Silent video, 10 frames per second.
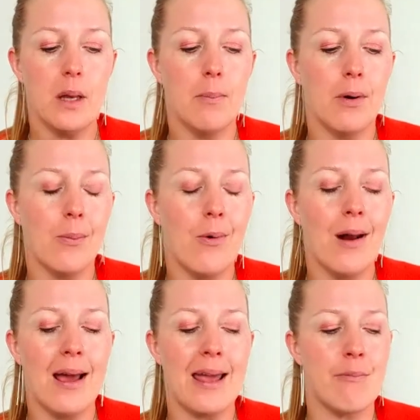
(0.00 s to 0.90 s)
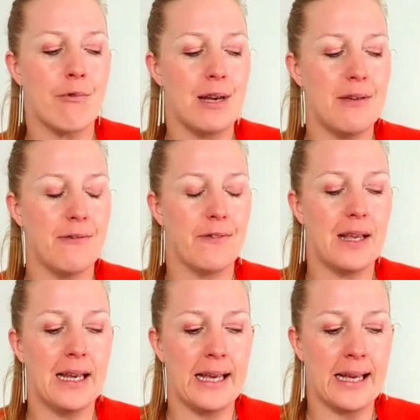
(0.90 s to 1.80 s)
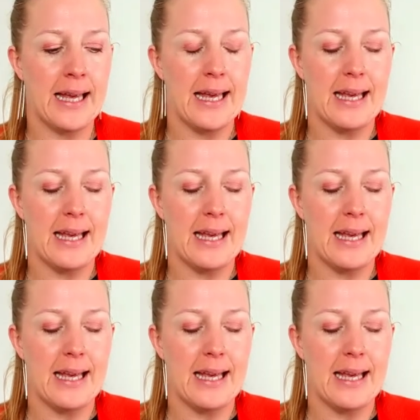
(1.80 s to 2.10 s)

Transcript: But what I am really feeling